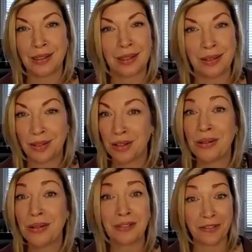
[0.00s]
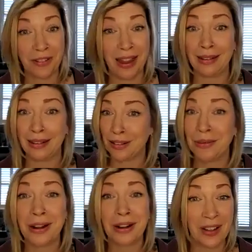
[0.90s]
listen, you can find it.
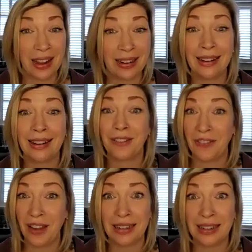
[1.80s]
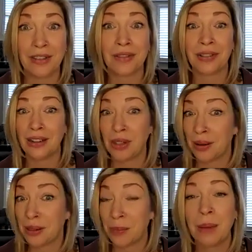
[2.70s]
You want to find it, reach
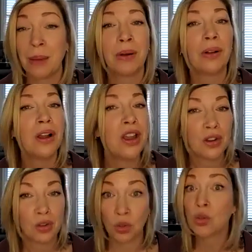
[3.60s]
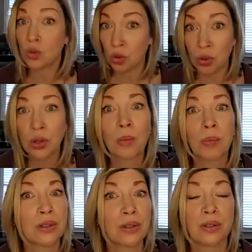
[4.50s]
out to people, do your
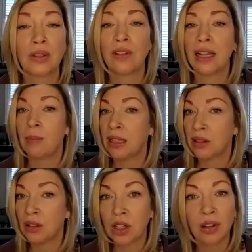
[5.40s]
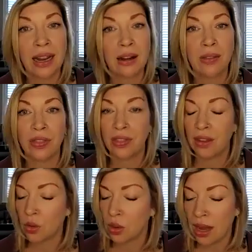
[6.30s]
personal development, look around.
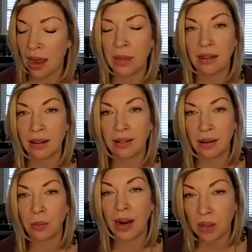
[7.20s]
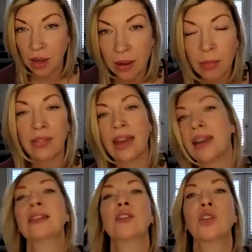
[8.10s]
I mean, I talk about
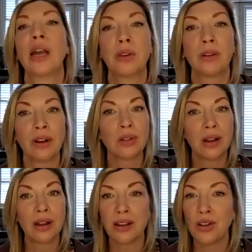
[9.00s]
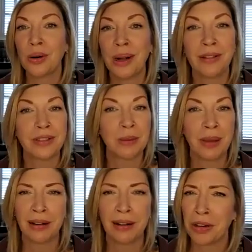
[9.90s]
that in the chapter. There's all kind, you don't have to
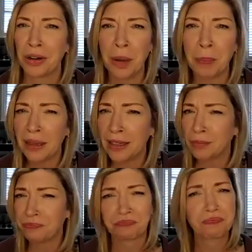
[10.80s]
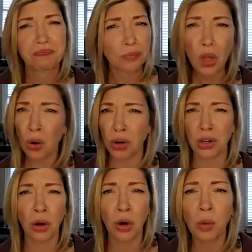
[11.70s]
depend on your upline
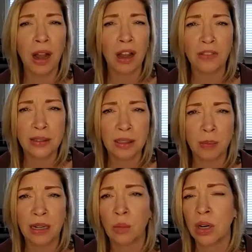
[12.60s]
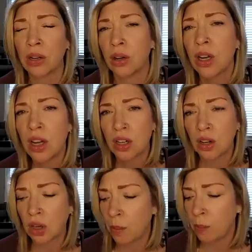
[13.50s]
or your home office, depending on what your
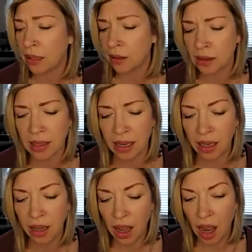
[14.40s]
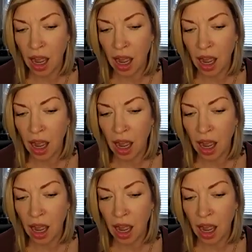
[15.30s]
company looks like,